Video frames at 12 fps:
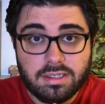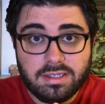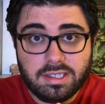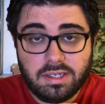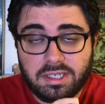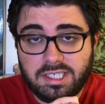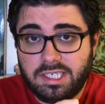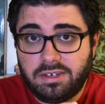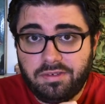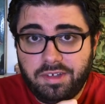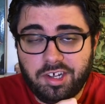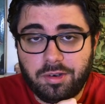So that's the end of the
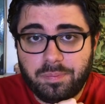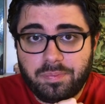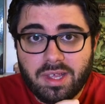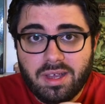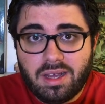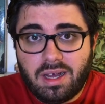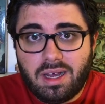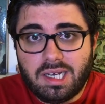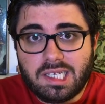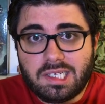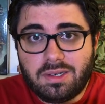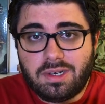video. I'll
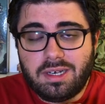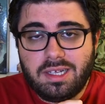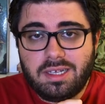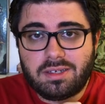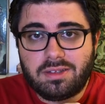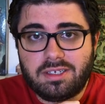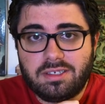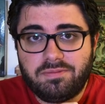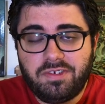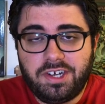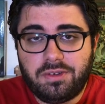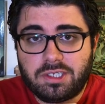include a link in the
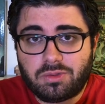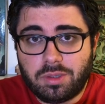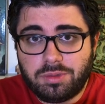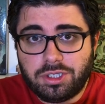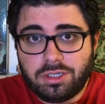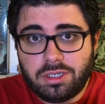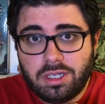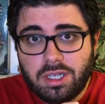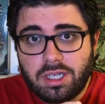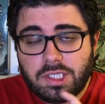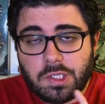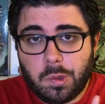video description
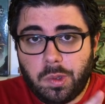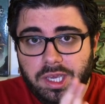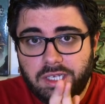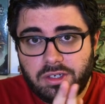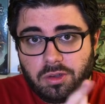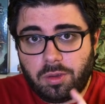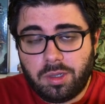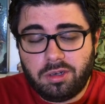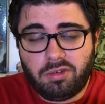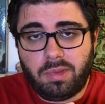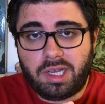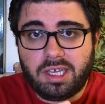to a document
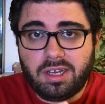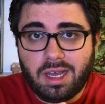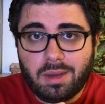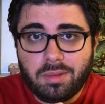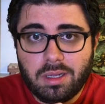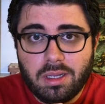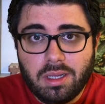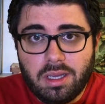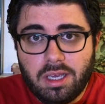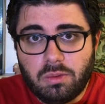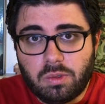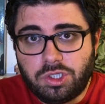on my GitHub
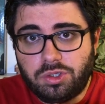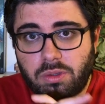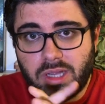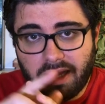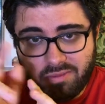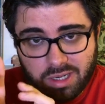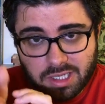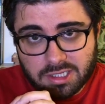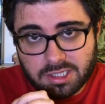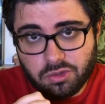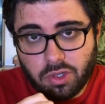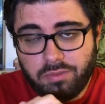in which you'll have links
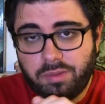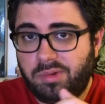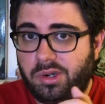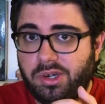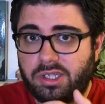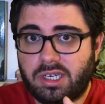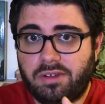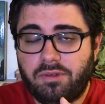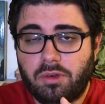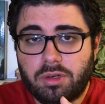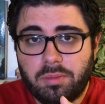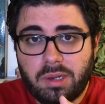to every product I've
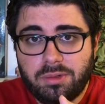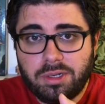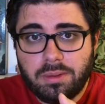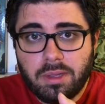talked about.